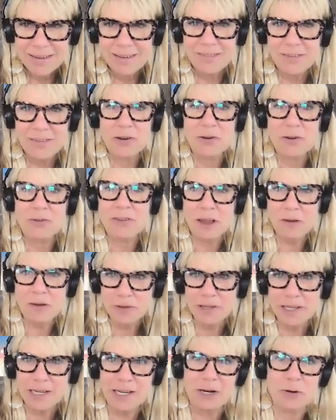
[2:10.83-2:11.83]
So you're
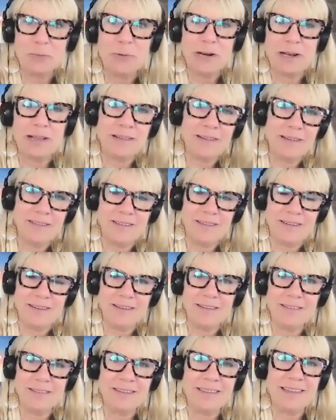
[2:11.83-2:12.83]
definitely going to want to
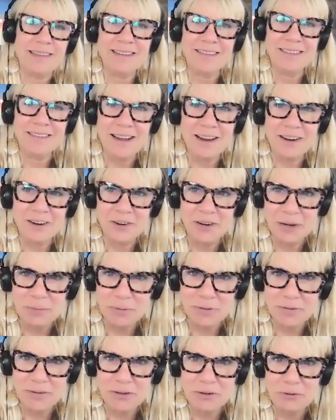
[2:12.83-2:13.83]
listen to the entire
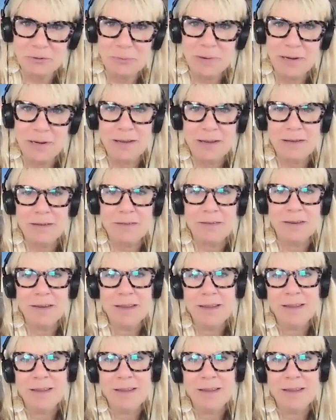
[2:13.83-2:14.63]
episode because